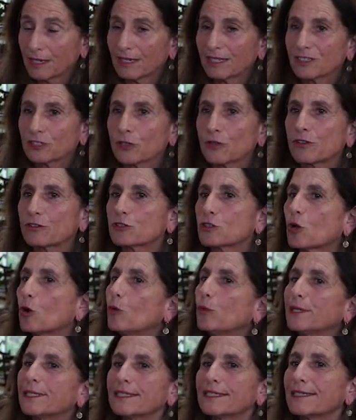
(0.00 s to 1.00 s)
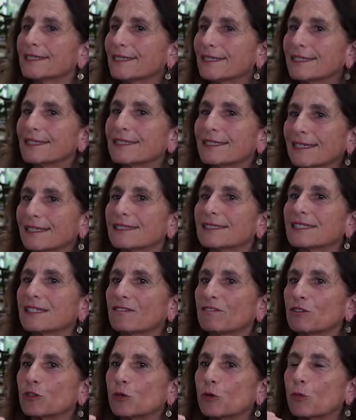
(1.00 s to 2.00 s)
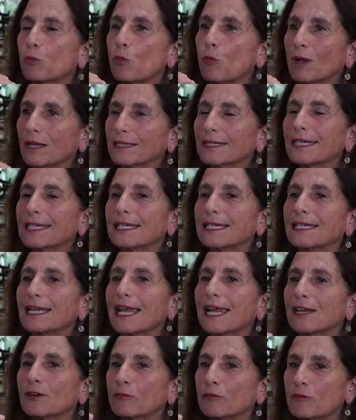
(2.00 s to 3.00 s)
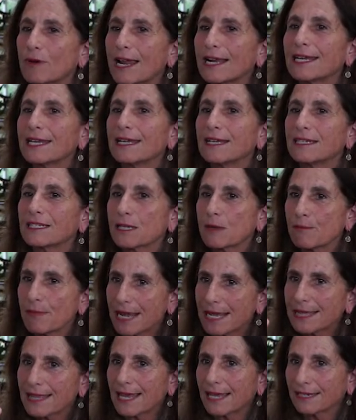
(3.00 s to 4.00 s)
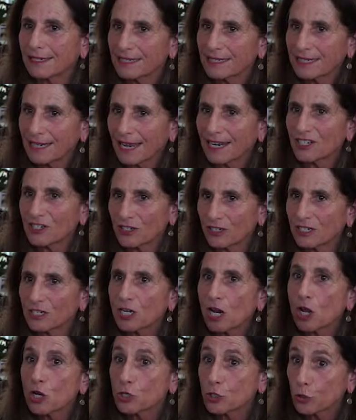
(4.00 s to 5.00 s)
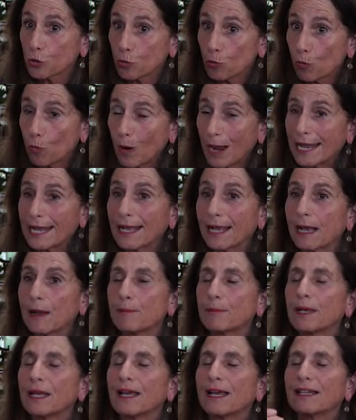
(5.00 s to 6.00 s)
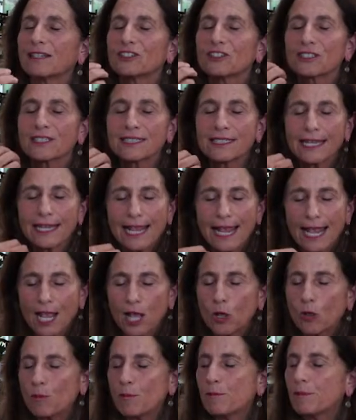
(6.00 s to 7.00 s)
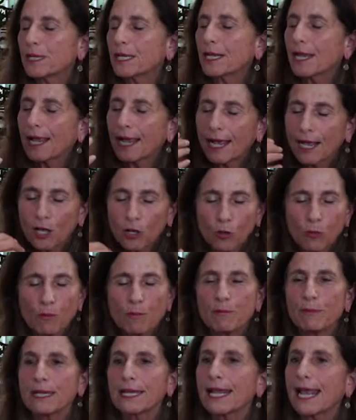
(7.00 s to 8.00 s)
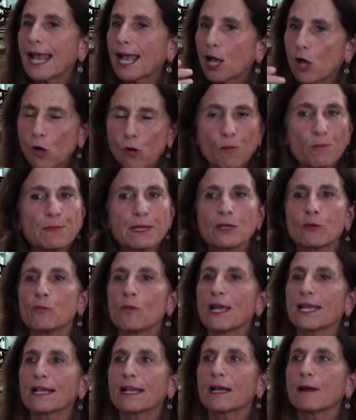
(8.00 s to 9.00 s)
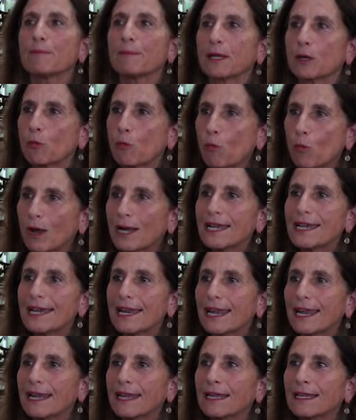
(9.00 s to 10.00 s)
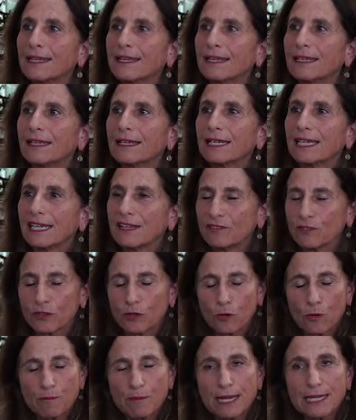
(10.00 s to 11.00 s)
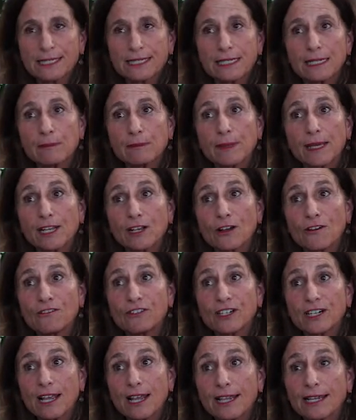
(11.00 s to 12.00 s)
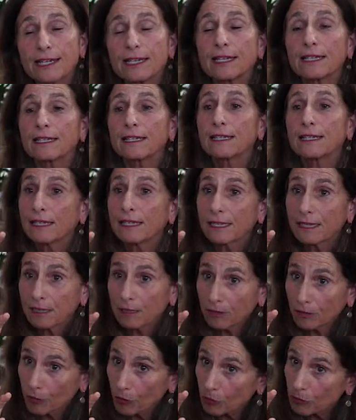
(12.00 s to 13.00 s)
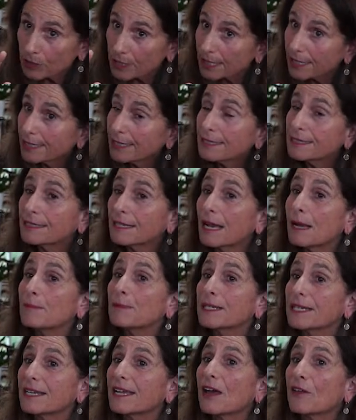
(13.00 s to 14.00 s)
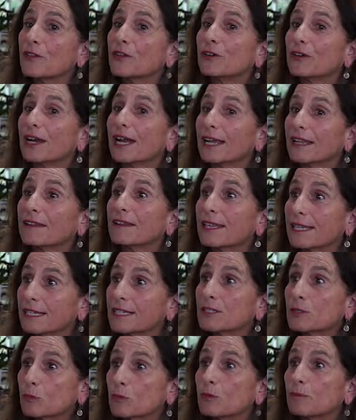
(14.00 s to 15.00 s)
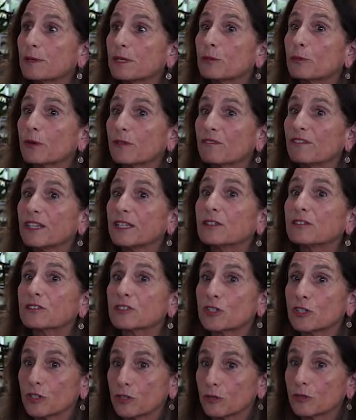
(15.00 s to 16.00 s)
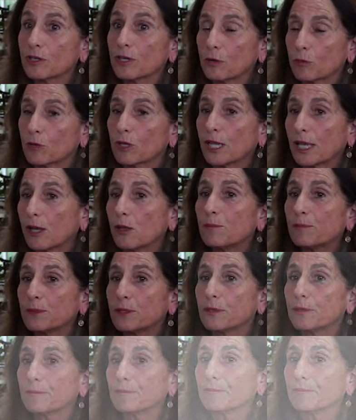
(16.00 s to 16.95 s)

So there's always assistance if you're willing and ready to make that intention to wake up. Just say, help me, help me, help me wake up. And one day, even though it may seem like overnight, those things come together and things will be revealed to you that will help you.